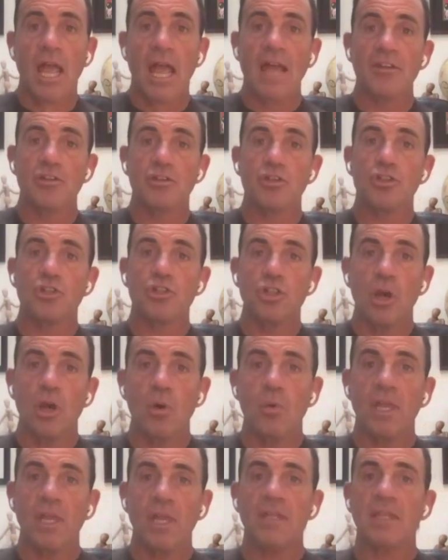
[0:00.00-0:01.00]
at
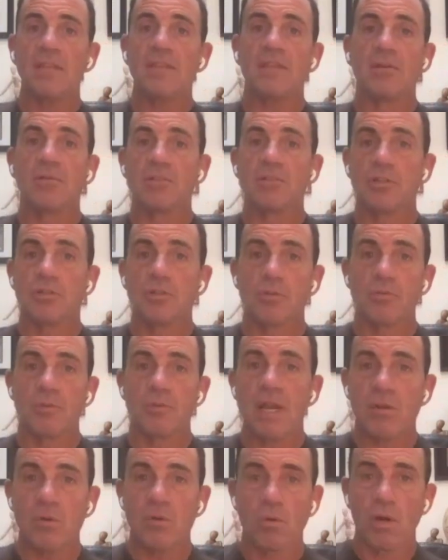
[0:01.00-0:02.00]
showing that there is a
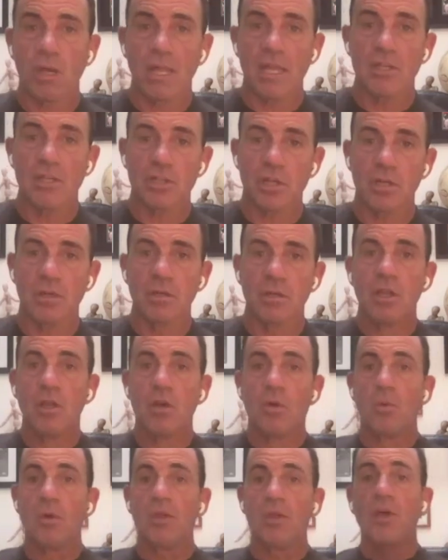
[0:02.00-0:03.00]
direct correlation
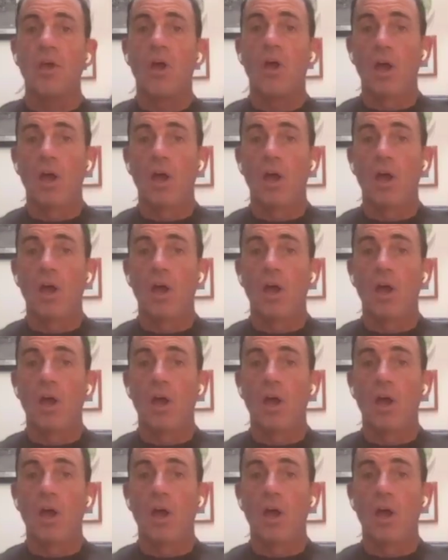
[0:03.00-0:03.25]
with